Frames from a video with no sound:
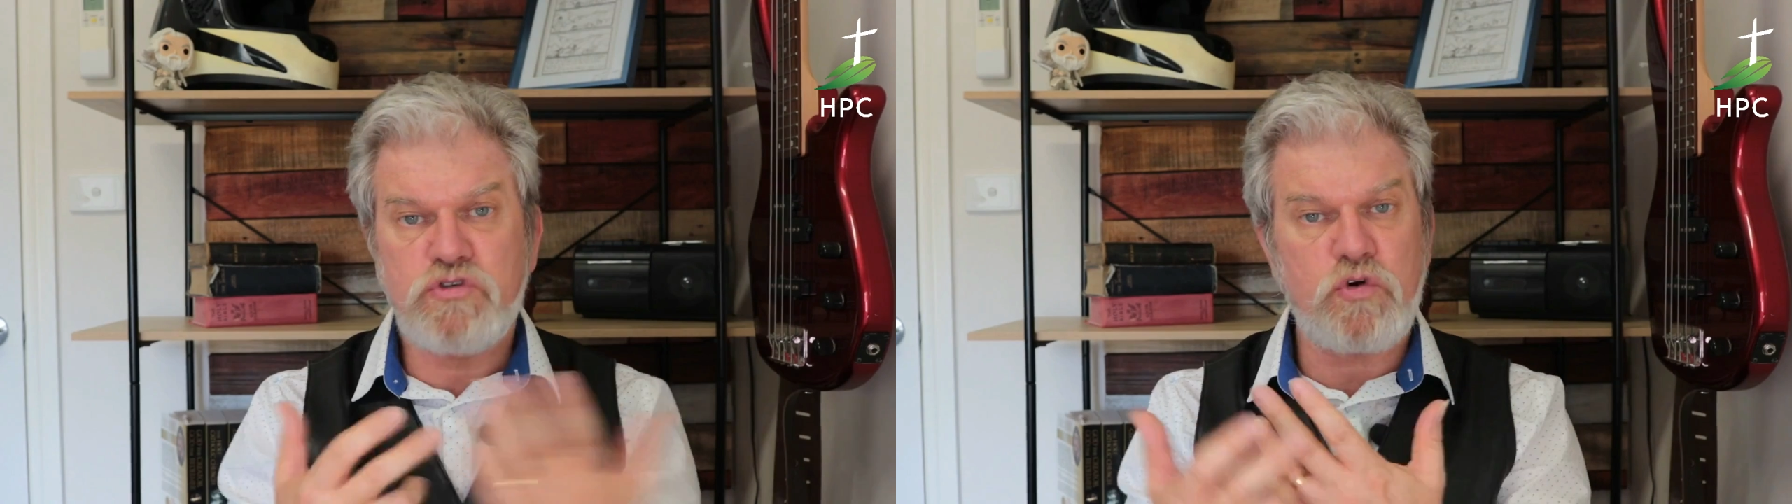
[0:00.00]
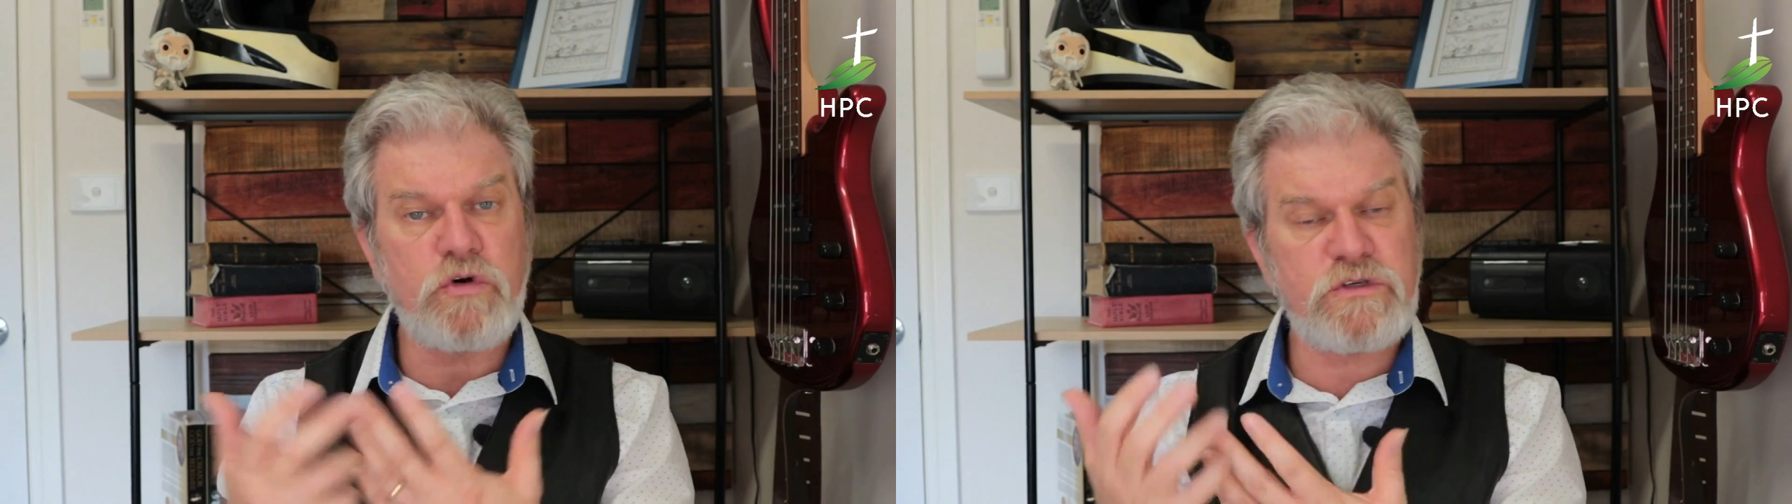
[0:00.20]

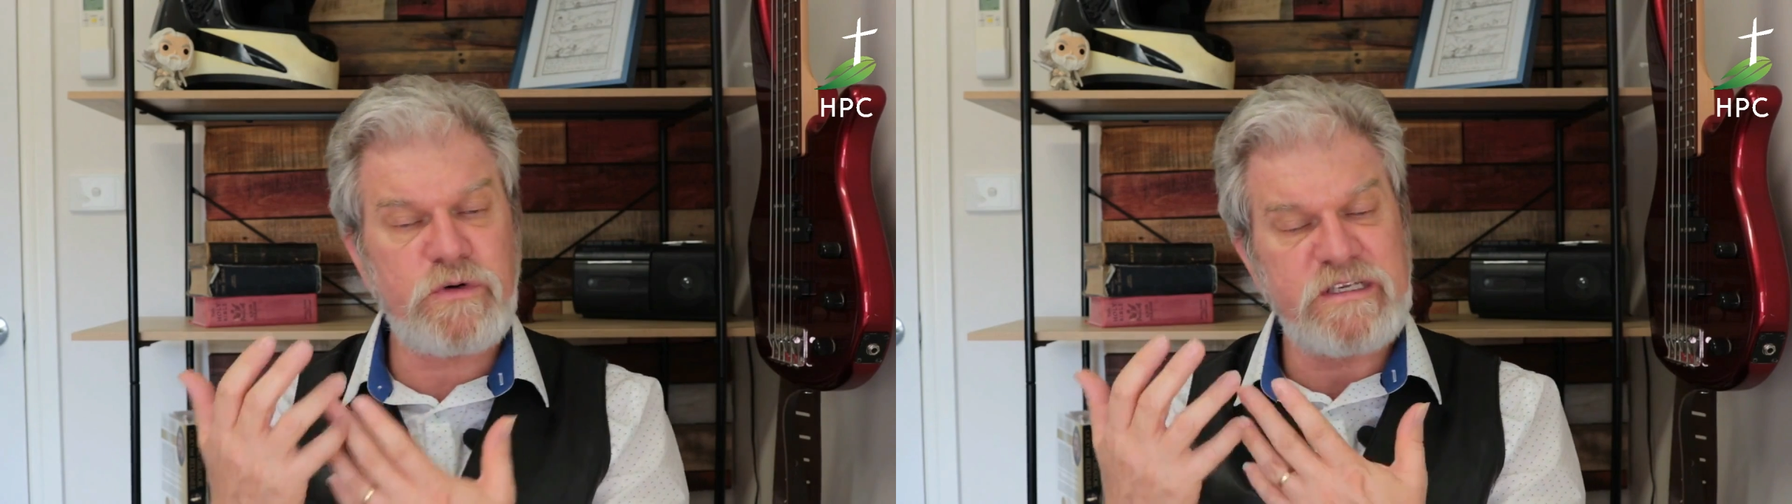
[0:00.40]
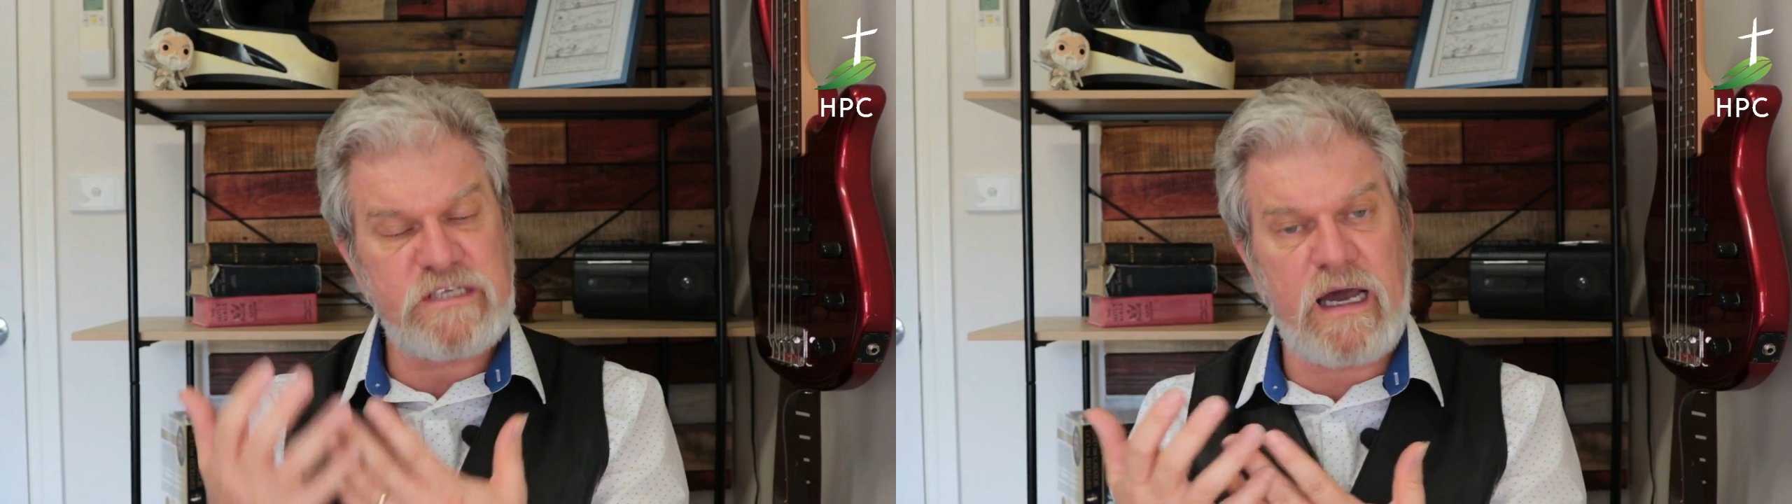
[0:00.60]
joy
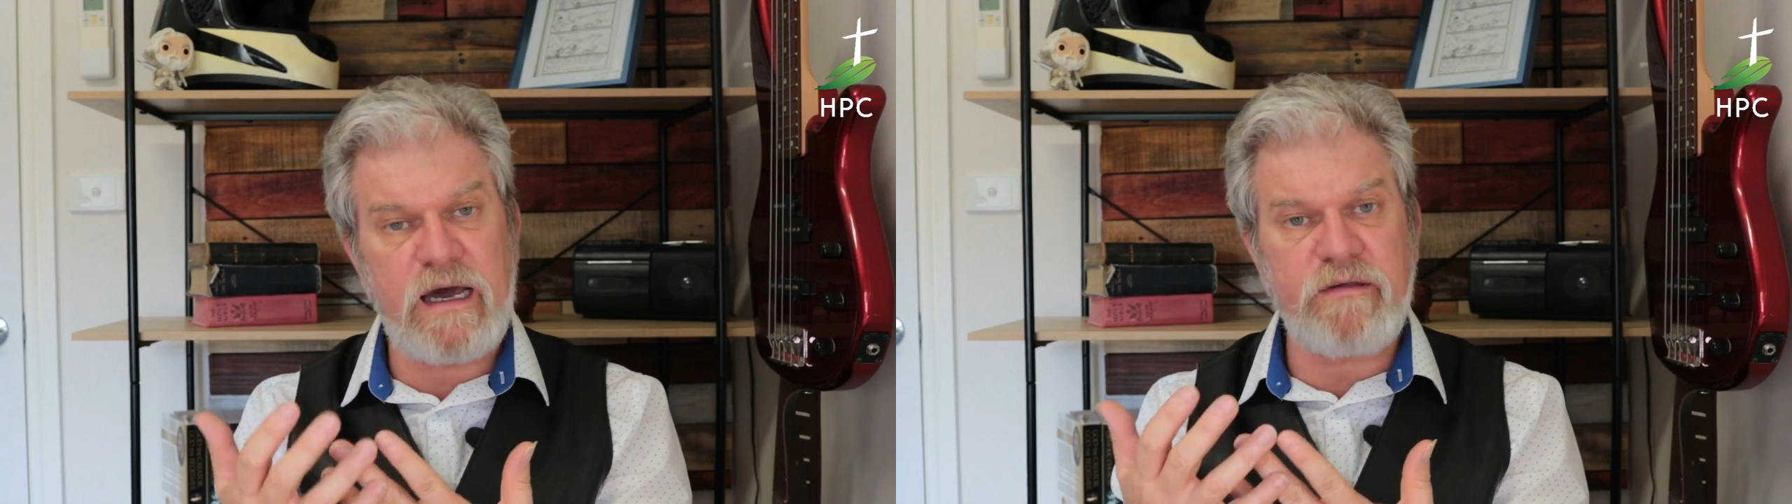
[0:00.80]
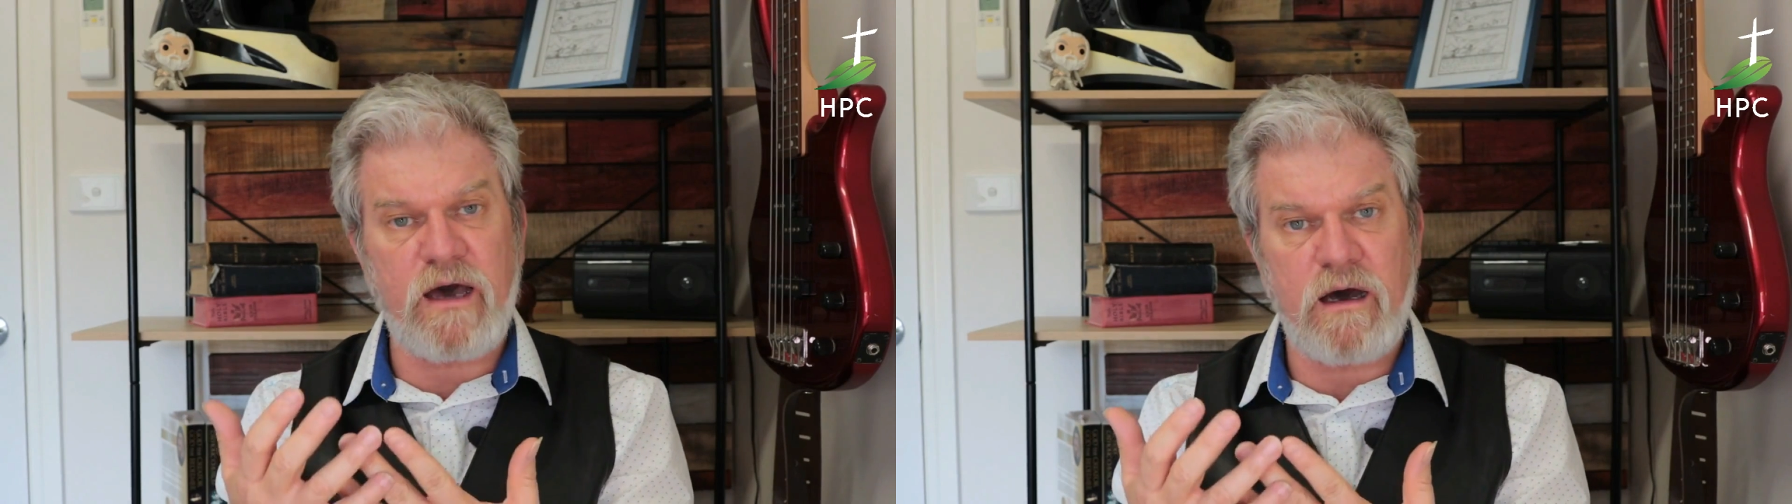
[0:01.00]
to each
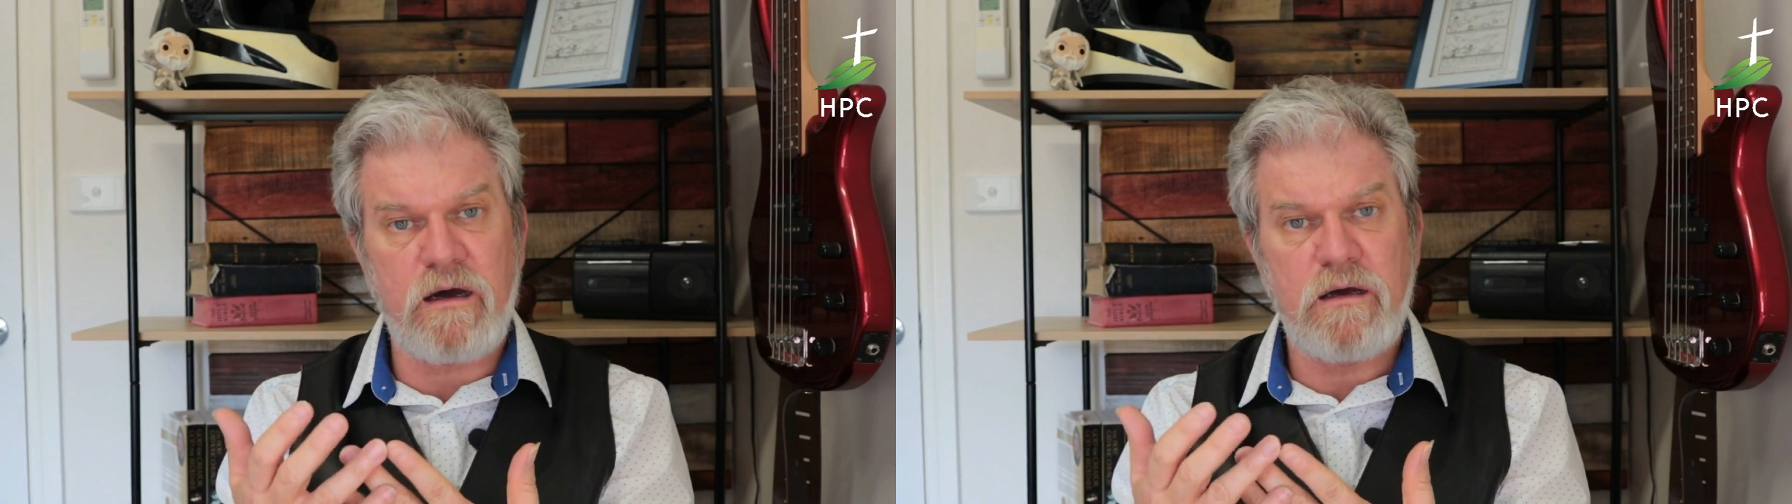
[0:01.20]
other,